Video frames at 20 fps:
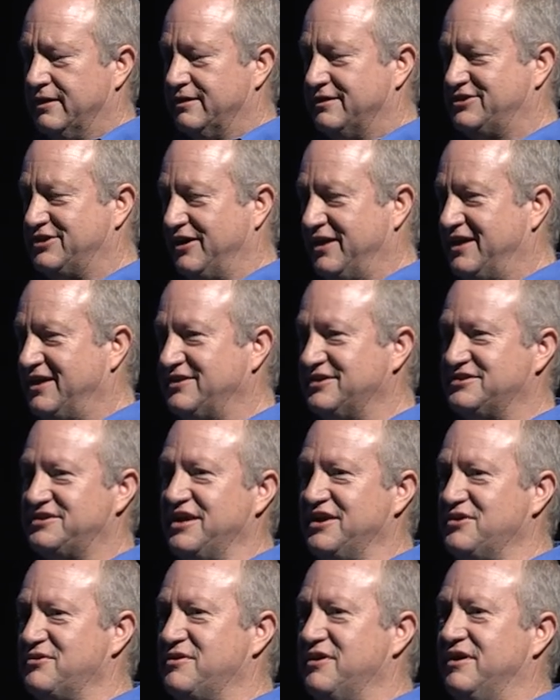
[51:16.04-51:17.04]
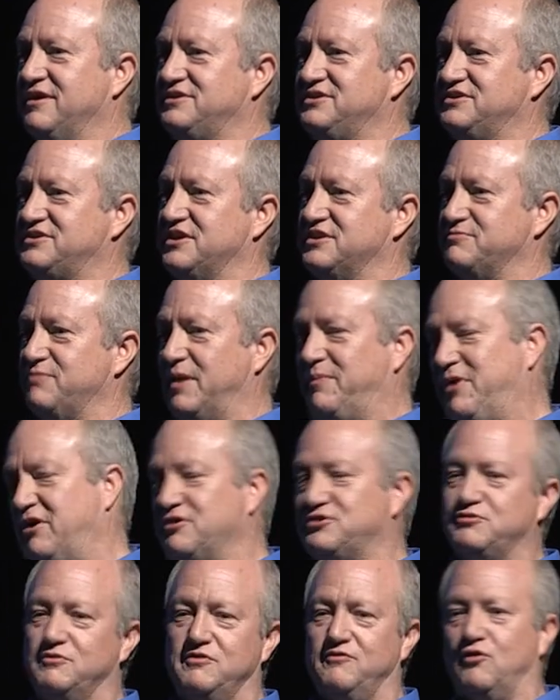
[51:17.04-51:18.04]
So I get this thank you card. She says, My
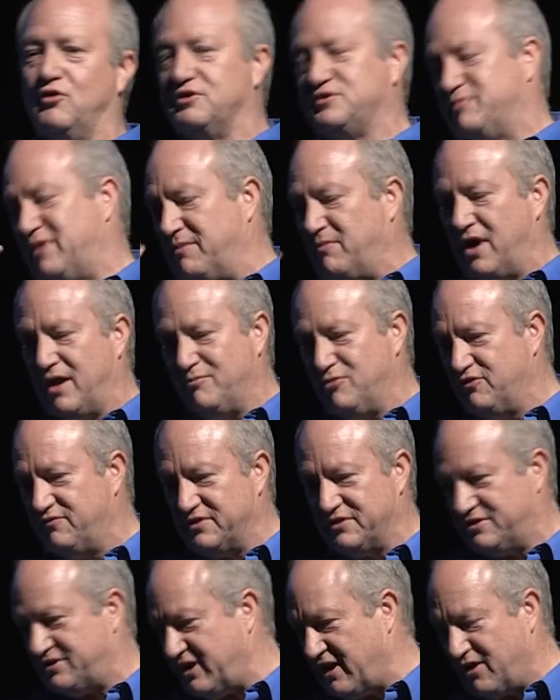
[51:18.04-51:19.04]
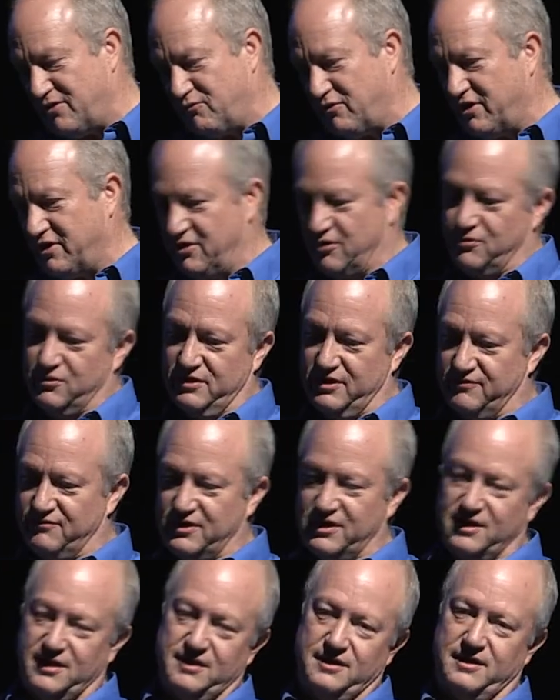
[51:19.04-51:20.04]
parents were divorced. My mom moved to the town where you were
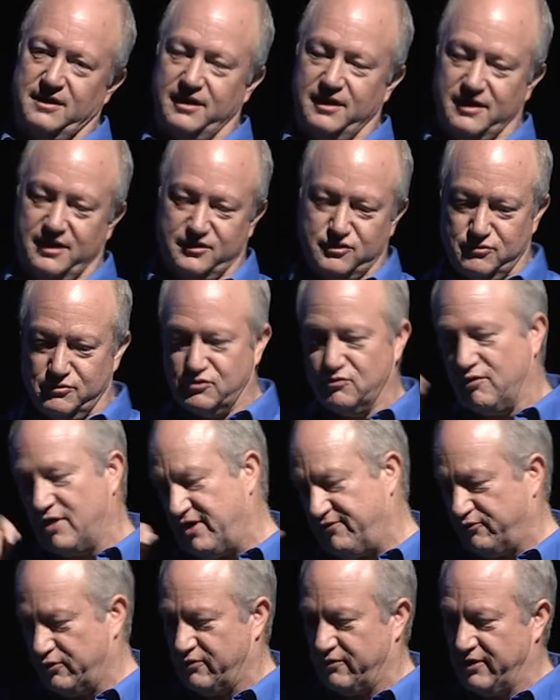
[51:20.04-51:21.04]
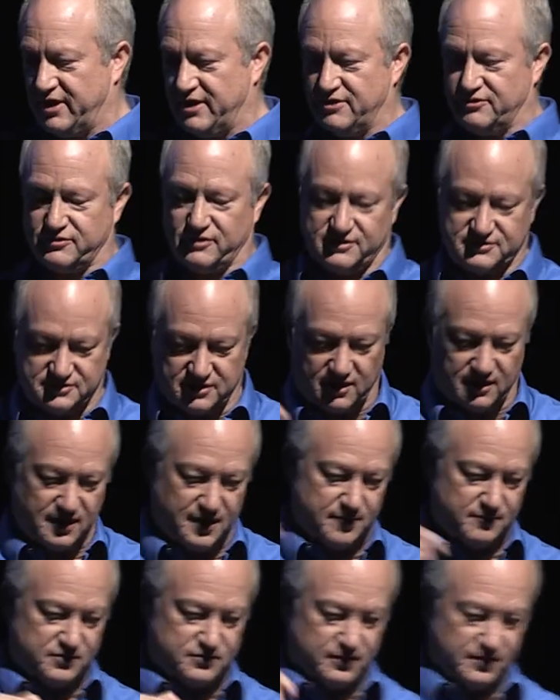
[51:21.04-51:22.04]
living, and you and your wife were great. You taught us to
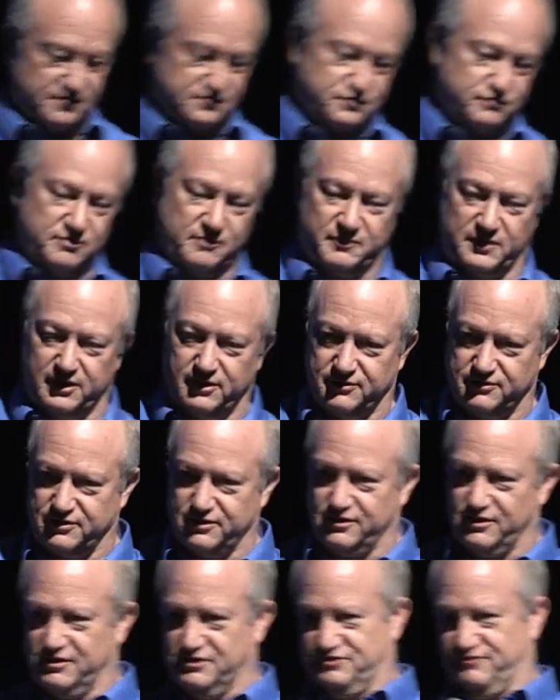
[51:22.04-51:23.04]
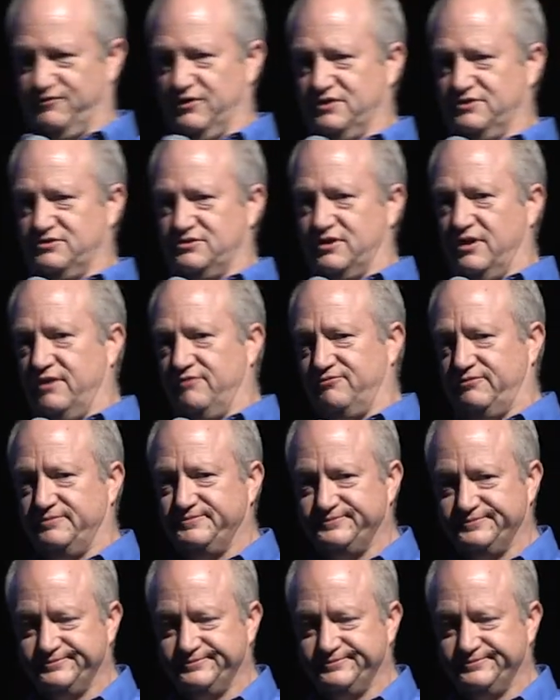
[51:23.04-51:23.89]
climb, you taught us to rappel, you did all this fun stuff.